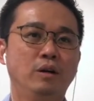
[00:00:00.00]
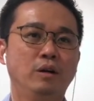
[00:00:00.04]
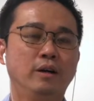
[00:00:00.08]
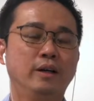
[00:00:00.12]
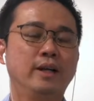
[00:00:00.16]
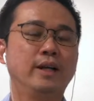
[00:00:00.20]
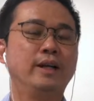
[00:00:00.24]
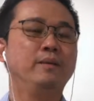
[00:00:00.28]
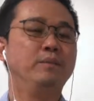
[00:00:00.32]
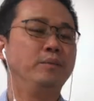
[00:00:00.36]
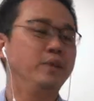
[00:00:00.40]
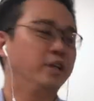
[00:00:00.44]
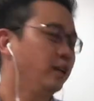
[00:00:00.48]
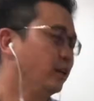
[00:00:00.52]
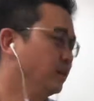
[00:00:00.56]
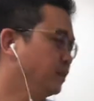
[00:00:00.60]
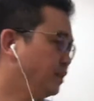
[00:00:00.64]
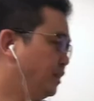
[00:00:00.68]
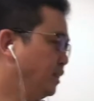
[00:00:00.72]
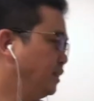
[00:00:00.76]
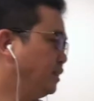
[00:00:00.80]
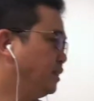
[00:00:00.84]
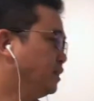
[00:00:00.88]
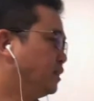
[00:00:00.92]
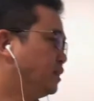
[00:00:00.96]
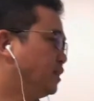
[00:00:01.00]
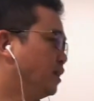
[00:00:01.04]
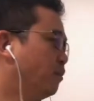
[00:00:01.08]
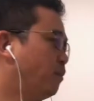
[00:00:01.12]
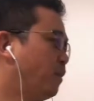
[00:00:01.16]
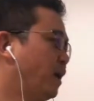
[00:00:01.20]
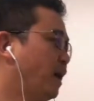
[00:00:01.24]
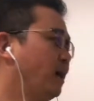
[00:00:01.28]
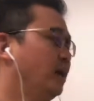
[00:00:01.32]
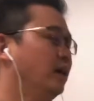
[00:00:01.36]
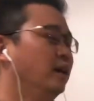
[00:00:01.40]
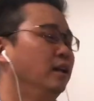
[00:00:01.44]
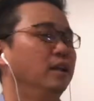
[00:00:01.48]
Okay, because this is the
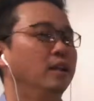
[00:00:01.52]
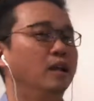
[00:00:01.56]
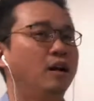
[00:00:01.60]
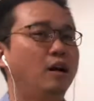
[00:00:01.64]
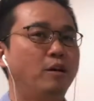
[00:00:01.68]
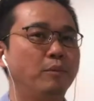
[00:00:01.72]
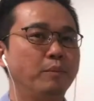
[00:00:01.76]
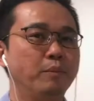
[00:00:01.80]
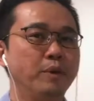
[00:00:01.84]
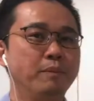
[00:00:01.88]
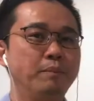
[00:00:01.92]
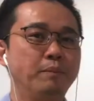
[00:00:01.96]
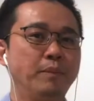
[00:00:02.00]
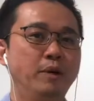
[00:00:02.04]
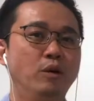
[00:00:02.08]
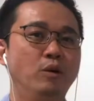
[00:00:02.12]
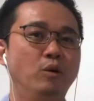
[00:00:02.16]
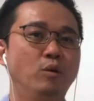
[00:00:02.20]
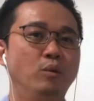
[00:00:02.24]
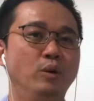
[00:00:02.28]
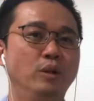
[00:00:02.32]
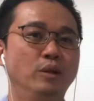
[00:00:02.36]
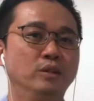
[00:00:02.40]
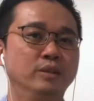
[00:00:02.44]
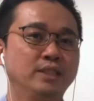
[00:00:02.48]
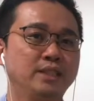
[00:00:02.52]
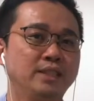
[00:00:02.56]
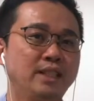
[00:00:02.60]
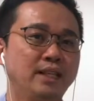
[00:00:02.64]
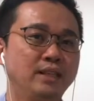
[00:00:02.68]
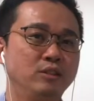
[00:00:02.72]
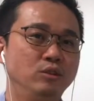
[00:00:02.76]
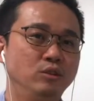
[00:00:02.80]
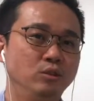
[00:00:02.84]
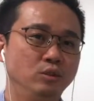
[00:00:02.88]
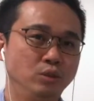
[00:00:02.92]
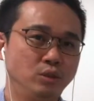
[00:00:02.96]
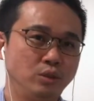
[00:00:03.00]
part a lot of people will
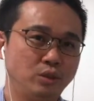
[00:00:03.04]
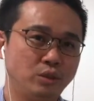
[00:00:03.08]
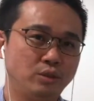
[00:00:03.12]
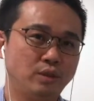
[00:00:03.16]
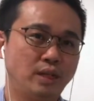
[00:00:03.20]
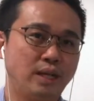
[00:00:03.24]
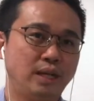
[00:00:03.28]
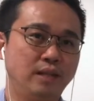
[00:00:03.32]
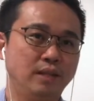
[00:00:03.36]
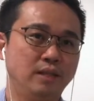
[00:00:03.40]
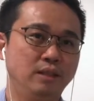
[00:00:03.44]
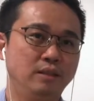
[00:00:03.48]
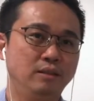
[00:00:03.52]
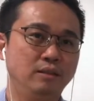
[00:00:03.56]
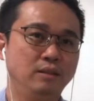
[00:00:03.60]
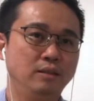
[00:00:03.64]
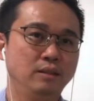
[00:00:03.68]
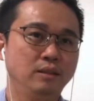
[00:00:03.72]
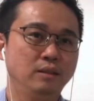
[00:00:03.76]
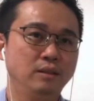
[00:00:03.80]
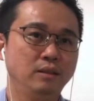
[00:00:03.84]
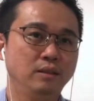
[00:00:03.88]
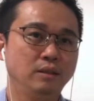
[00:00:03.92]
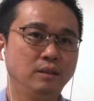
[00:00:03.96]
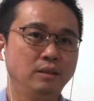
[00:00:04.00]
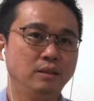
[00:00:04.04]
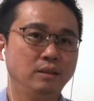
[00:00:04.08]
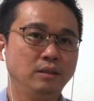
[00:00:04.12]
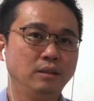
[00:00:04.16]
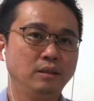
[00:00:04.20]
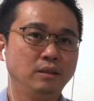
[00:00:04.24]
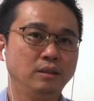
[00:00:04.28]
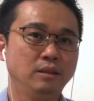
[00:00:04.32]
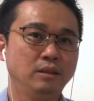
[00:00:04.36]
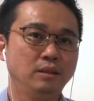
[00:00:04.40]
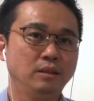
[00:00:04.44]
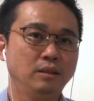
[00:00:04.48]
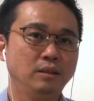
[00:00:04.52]
start to struggle.
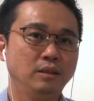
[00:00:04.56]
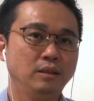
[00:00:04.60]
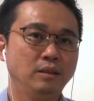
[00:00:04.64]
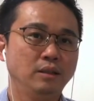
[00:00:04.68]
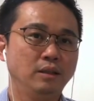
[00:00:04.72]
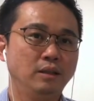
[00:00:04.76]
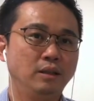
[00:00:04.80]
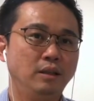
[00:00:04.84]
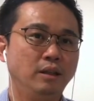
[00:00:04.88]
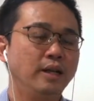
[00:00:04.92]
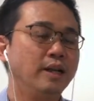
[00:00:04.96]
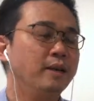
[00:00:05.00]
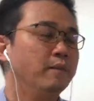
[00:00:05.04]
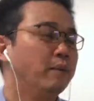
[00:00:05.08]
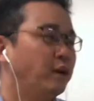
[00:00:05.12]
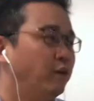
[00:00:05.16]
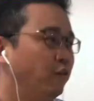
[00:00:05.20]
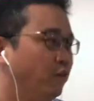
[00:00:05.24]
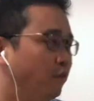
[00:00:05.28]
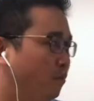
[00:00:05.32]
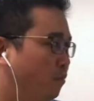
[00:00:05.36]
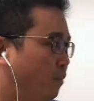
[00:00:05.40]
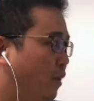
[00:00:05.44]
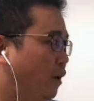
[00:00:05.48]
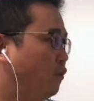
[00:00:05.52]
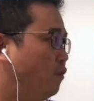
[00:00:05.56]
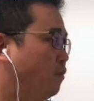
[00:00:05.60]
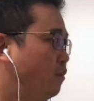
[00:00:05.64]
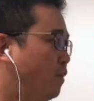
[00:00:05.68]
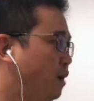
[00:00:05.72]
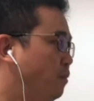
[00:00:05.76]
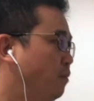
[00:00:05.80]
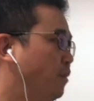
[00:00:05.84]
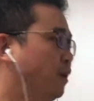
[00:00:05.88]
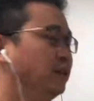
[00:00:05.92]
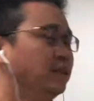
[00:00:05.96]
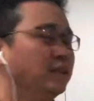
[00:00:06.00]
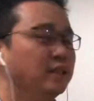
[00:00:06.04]
Okay, but
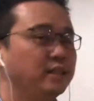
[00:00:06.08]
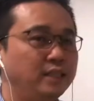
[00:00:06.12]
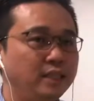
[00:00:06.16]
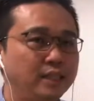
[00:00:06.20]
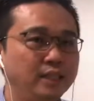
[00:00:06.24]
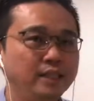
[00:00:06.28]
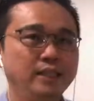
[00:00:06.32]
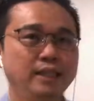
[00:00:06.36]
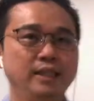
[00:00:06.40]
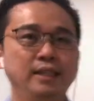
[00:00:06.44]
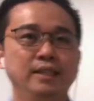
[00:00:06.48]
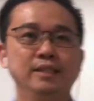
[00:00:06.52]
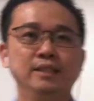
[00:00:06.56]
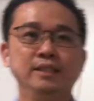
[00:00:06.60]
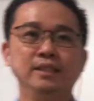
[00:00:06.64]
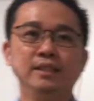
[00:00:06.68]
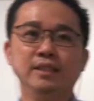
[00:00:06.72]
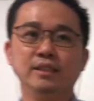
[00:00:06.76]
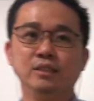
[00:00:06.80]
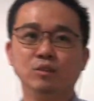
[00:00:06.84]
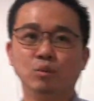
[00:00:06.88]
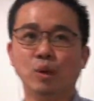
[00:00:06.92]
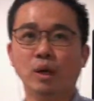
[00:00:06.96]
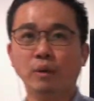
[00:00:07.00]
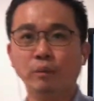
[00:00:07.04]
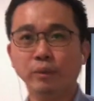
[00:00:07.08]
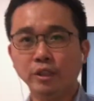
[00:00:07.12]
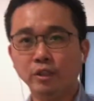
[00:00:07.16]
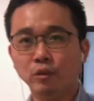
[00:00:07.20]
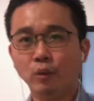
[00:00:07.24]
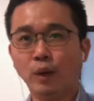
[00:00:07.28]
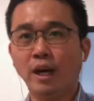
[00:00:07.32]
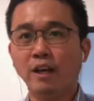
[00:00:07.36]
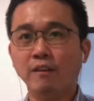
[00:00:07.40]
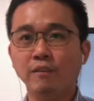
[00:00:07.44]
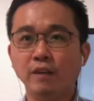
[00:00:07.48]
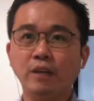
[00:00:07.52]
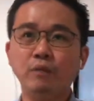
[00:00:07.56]
remember, the thing here is this, when
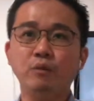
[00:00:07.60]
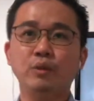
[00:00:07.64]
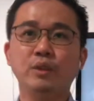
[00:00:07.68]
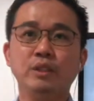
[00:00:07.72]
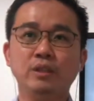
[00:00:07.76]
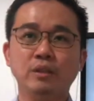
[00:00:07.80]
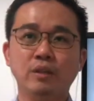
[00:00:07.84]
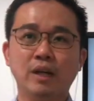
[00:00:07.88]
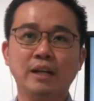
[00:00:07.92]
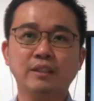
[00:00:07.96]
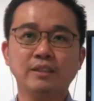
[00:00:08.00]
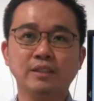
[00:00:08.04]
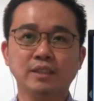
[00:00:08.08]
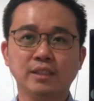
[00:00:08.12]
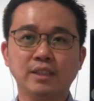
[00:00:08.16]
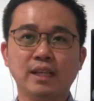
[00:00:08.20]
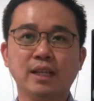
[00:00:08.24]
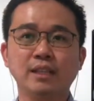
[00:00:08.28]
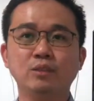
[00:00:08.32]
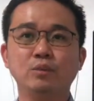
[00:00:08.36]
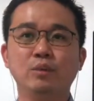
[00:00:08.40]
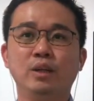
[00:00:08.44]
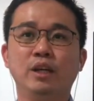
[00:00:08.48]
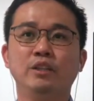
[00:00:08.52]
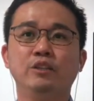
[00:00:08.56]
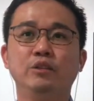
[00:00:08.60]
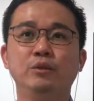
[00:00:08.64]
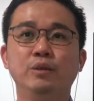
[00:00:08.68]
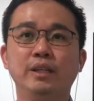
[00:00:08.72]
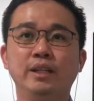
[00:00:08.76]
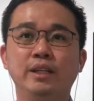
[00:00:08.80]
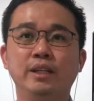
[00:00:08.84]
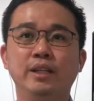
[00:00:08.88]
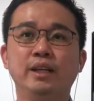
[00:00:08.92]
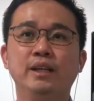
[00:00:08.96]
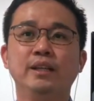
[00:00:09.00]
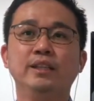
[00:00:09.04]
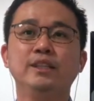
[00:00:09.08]
whatever exercise we are
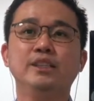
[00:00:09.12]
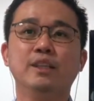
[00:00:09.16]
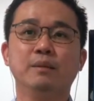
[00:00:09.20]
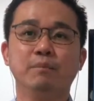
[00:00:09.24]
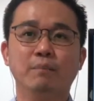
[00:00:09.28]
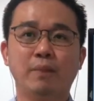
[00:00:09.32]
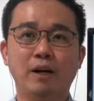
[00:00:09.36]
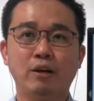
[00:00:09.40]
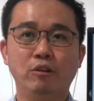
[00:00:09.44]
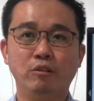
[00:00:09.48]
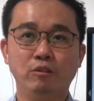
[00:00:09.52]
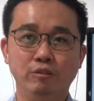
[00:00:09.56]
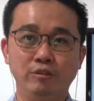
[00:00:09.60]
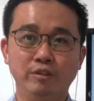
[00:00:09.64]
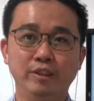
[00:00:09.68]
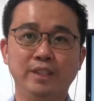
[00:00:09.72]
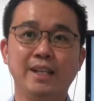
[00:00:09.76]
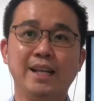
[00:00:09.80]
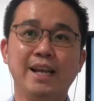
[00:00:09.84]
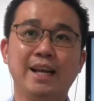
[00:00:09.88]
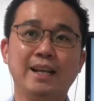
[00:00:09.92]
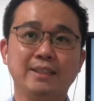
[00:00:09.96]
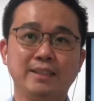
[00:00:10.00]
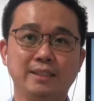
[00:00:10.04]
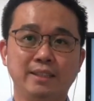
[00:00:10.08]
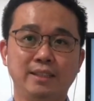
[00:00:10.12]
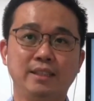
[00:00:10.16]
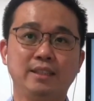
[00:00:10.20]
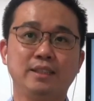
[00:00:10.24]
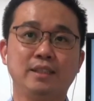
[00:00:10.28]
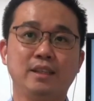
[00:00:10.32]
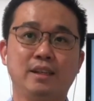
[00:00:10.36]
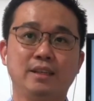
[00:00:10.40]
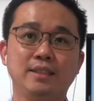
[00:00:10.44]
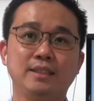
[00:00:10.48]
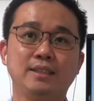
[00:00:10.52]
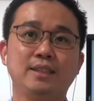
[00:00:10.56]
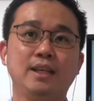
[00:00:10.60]
doing here is about relaxing
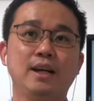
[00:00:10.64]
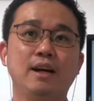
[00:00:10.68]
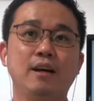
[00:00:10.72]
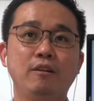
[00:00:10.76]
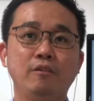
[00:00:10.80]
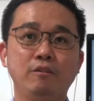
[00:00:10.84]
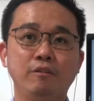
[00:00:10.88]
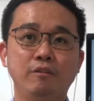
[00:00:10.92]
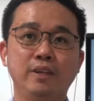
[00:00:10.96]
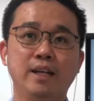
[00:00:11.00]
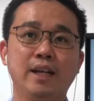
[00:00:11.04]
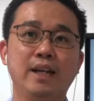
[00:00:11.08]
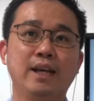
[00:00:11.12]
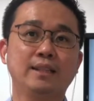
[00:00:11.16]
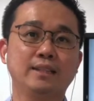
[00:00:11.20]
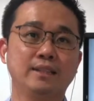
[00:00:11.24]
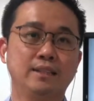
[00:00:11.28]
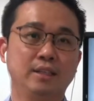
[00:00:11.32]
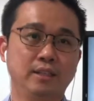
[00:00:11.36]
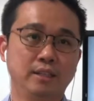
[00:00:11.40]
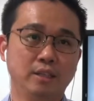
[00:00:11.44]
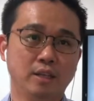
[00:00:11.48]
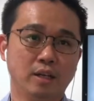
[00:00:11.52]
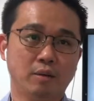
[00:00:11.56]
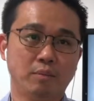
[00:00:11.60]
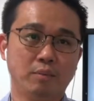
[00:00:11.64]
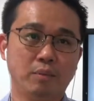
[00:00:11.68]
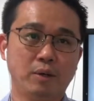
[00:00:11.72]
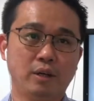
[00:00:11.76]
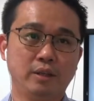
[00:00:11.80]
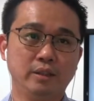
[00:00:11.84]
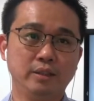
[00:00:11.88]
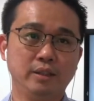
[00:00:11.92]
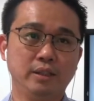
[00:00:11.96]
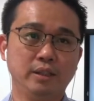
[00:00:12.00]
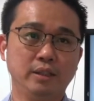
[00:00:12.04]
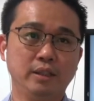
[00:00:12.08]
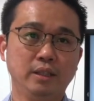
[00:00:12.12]
yourself, relaxing your
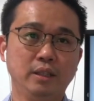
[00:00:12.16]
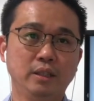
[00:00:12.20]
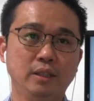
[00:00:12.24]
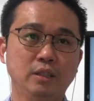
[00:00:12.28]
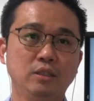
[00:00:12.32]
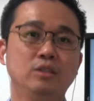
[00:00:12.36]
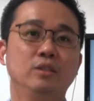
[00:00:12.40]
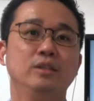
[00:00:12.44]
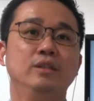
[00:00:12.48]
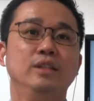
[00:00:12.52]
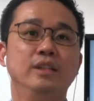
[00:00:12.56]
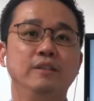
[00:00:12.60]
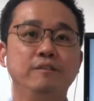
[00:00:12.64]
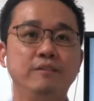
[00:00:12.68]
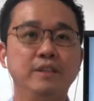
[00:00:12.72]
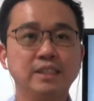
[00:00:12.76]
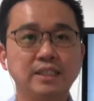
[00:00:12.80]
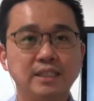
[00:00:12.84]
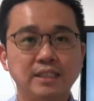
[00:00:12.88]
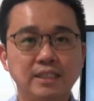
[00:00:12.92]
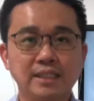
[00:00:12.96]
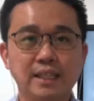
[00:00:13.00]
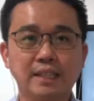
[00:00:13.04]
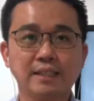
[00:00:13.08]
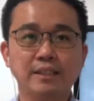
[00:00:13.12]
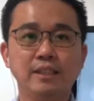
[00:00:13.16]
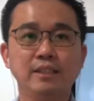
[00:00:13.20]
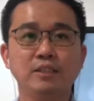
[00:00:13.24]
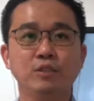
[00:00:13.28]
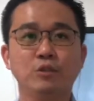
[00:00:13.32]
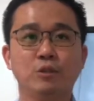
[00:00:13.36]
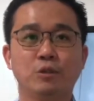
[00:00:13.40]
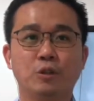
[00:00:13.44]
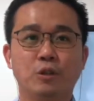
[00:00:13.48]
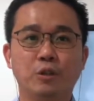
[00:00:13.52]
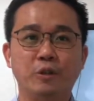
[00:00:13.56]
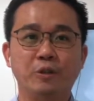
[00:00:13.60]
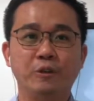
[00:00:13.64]
body. So if it's starting
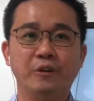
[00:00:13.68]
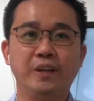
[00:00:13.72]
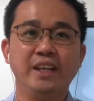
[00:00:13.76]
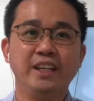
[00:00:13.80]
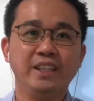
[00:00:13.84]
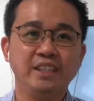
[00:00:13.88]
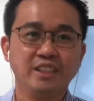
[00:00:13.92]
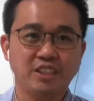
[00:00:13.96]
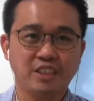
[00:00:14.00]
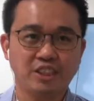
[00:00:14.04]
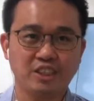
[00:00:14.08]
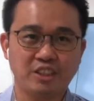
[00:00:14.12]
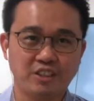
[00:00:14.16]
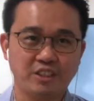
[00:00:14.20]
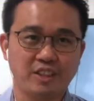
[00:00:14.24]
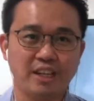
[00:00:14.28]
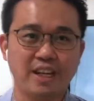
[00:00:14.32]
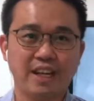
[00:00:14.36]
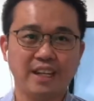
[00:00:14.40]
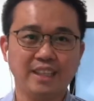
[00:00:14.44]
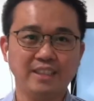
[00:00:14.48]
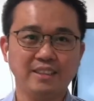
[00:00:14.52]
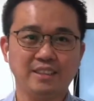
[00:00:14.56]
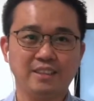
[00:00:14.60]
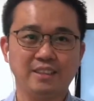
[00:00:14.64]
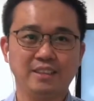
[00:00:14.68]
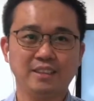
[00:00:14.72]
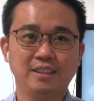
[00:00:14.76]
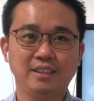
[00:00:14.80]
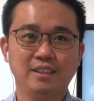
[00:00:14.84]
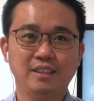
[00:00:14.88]
to create stress,